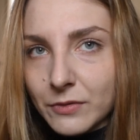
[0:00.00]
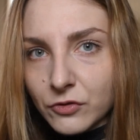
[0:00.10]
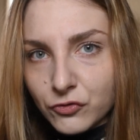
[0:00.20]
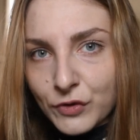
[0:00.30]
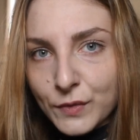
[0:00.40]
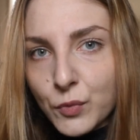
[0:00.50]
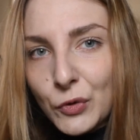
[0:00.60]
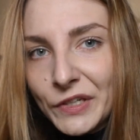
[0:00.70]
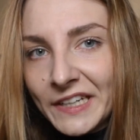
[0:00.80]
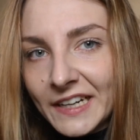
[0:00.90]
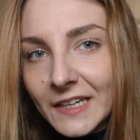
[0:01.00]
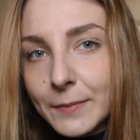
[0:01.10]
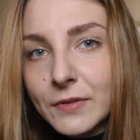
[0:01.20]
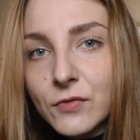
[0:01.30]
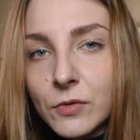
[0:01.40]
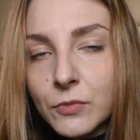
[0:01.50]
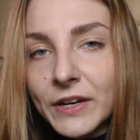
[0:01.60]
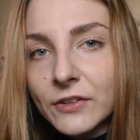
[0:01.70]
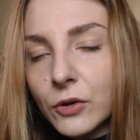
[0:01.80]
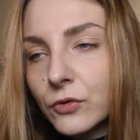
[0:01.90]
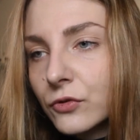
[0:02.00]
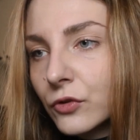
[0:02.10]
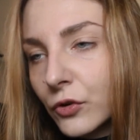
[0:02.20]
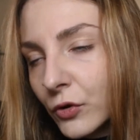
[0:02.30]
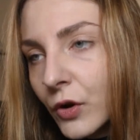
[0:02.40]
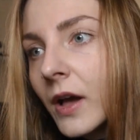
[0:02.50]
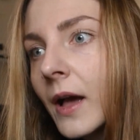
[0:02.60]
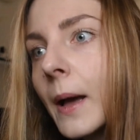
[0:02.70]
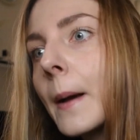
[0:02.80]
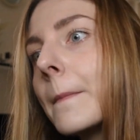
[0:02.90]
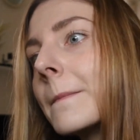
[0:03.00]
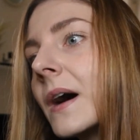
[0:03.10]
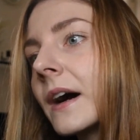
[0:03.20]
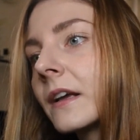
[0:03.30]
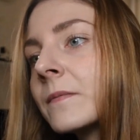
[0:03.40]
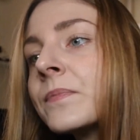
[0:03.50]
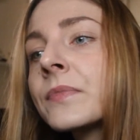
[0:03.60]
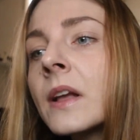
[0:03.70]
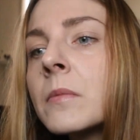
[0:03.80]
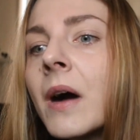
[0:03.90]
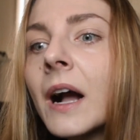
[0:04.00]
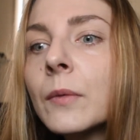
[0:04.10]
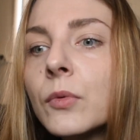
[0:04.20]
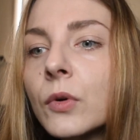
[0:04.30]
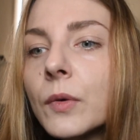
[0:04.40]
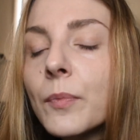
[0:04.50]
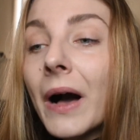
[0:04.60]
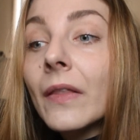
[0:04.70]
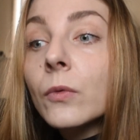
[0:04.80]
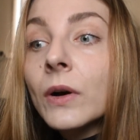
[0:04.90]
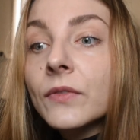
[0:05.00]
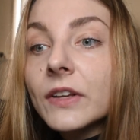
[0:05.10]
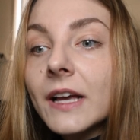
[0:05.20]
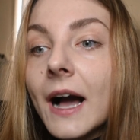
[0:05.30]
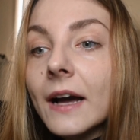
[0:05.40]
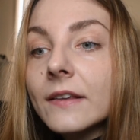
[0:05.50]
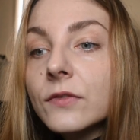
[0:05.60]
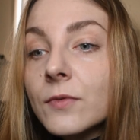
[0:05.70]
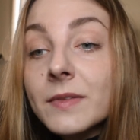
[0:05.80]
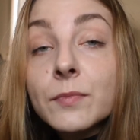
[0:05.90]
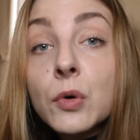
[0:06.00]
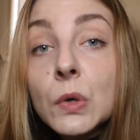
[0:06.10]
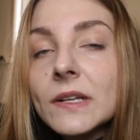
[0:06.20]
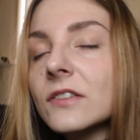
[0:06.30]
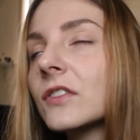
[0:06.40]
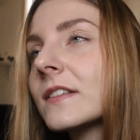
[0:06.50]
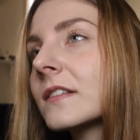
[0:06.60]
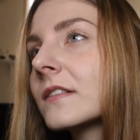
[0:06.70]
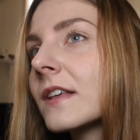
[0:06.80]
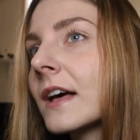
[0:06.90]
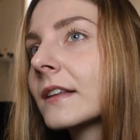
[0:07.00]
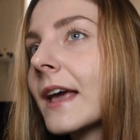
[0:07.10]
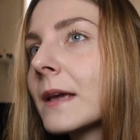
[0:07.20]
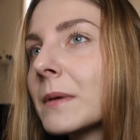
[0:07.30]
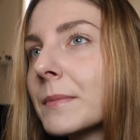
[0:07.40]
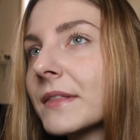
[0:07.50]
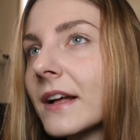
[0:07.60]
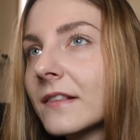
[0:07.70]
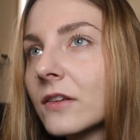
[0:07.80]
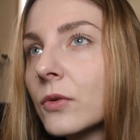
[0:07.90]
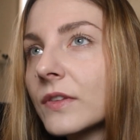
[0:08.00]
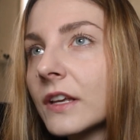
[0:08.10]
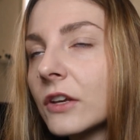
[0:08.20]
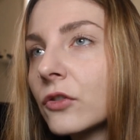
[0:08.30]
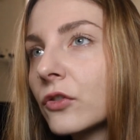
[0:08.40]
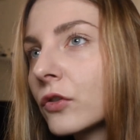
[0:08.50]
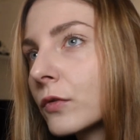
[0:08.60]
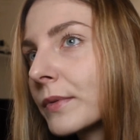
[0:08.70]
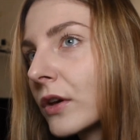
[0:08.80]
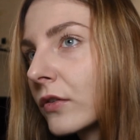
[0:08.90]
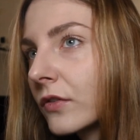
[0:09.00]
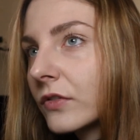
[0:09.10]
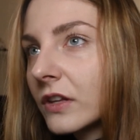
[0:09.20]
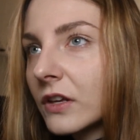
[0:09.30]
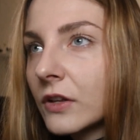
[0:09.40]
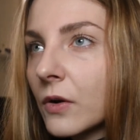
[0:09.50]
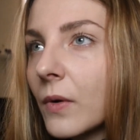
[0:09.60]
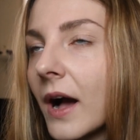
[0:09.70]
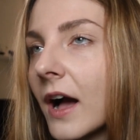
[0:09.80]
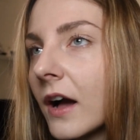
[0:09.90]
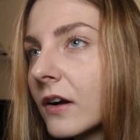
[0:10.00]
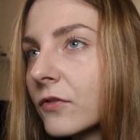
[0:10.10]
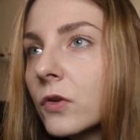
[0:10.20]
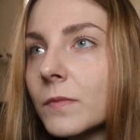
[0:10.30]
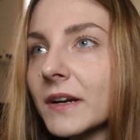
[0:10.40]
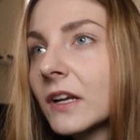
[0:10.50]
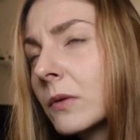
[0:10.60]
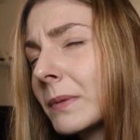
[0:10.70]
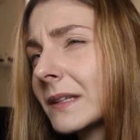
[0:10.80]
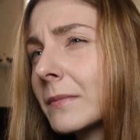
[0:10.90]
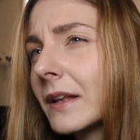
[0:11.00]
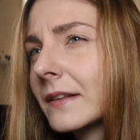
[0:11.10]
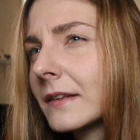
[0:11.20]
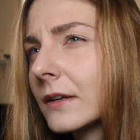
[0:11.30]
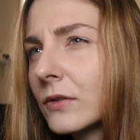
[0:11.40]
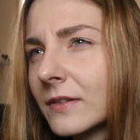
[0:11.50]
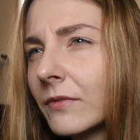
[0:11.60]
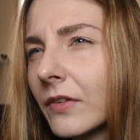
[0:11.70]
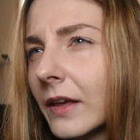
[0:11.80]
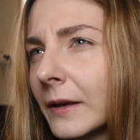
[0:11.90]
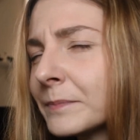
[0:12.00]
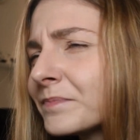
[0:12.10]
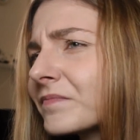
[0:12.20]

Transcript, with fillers: I was transporting the clips from Windows to my MacBook. But one of the guys from support suggested that, hey, maybe that's causing issues because of the, you know, format incompatibility or something.